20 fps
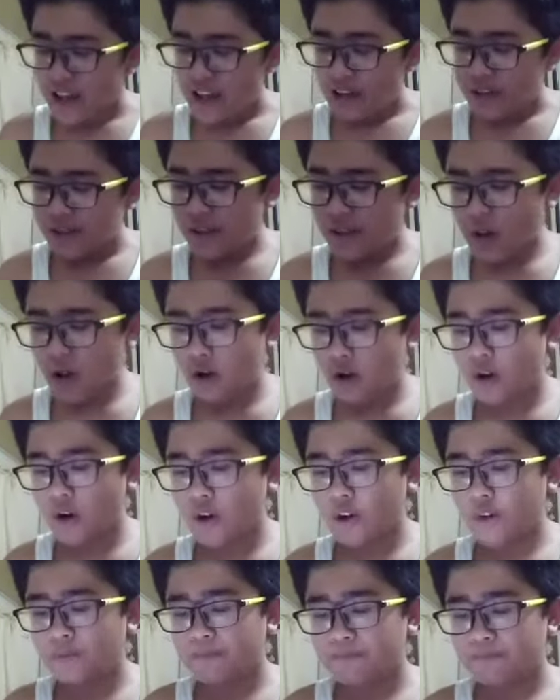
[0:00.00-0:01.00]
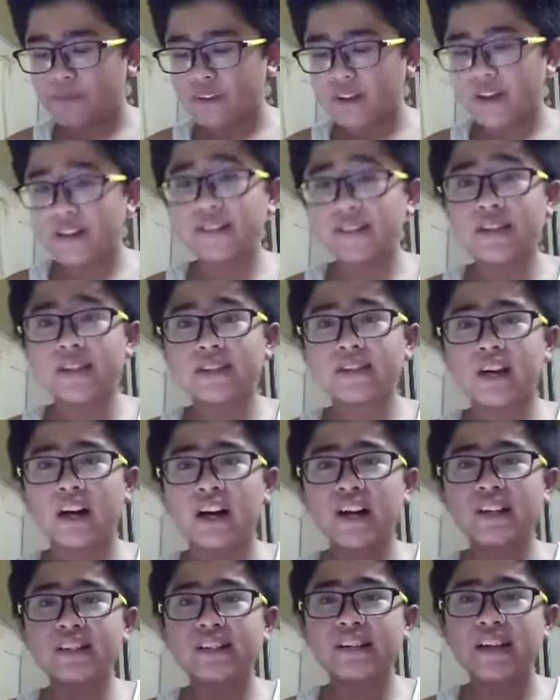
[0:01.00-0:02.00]
So let's
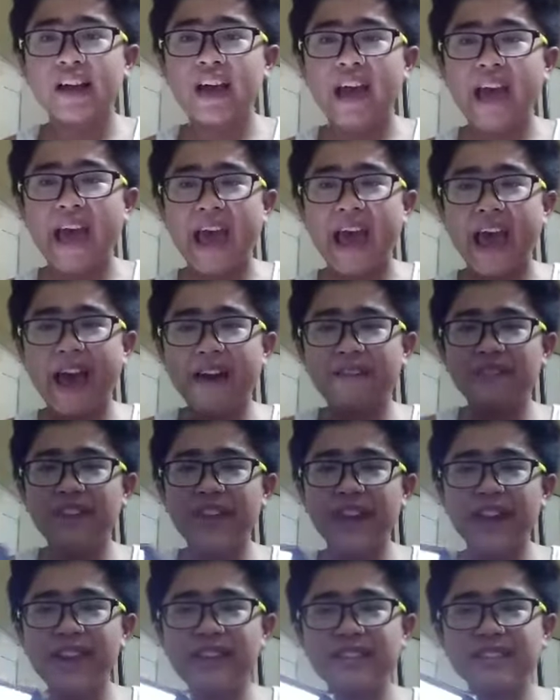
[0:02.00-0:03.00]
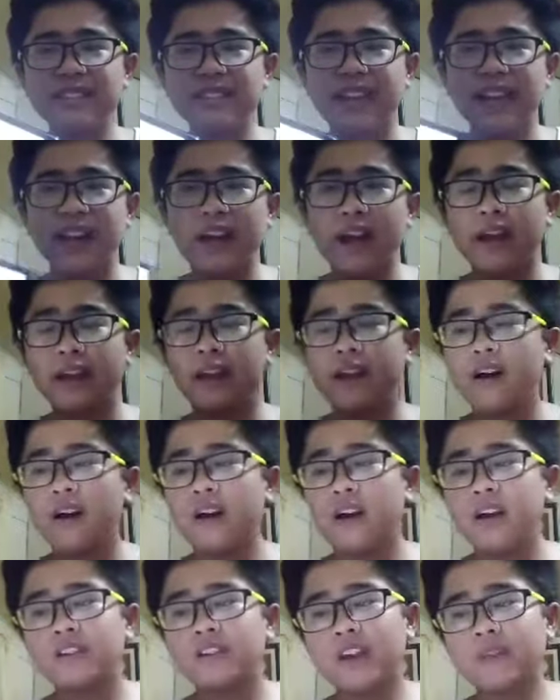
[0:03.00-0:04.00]
discuss Afghanistan.
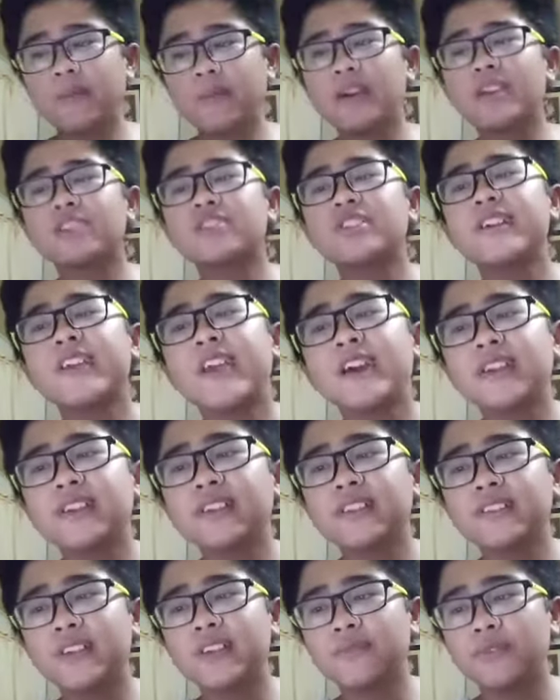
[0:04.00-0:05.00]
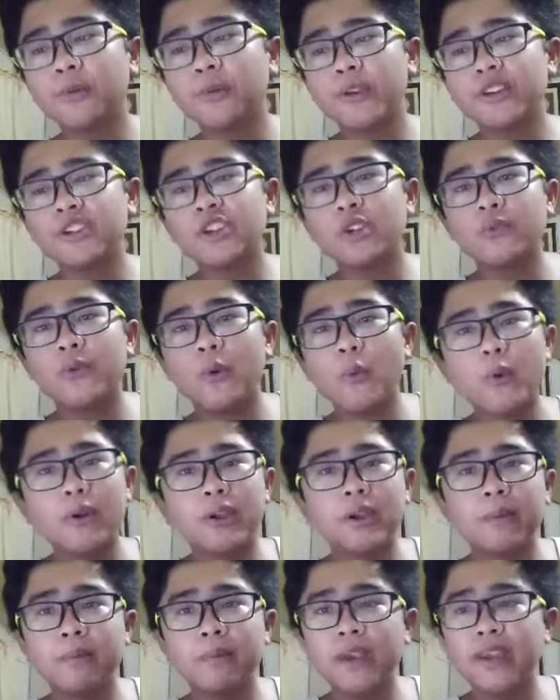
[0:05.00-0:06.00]
So I'm actually getting this information from
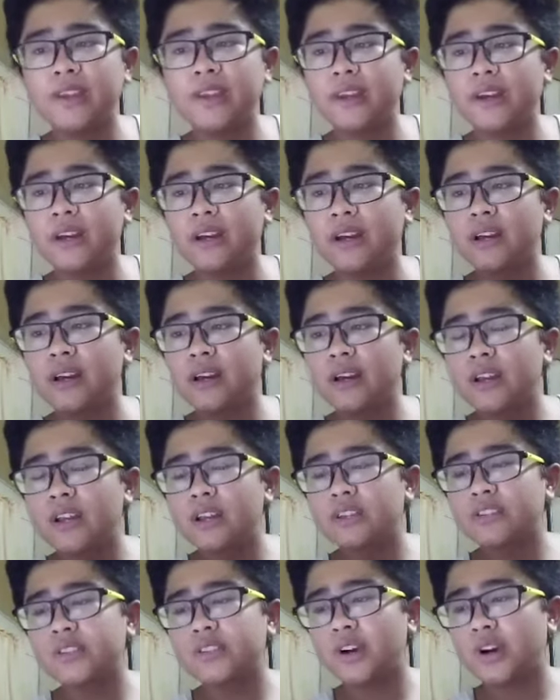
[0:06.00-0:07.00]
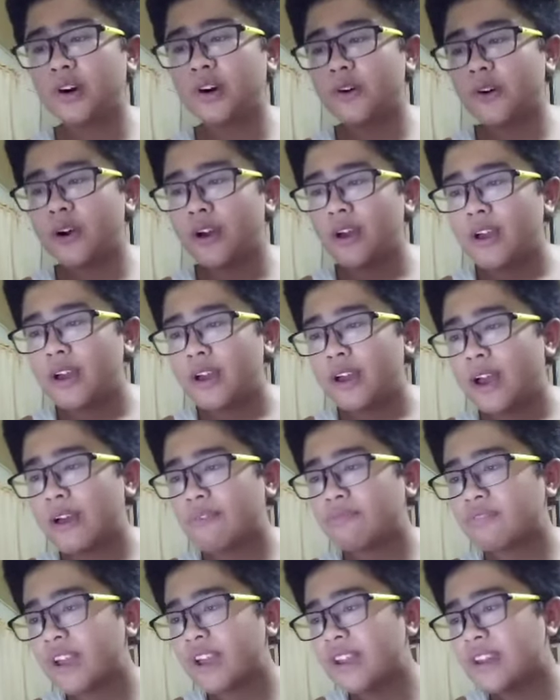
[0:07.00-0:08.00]
Wikipedia. So
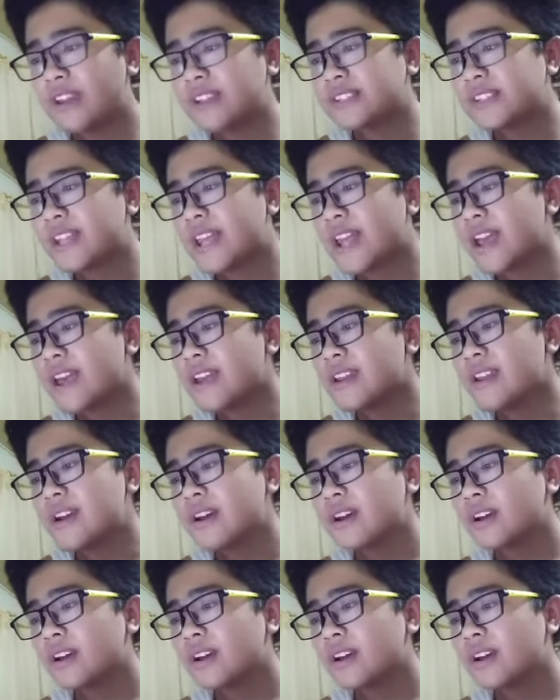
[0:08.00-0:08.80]
Afghanistan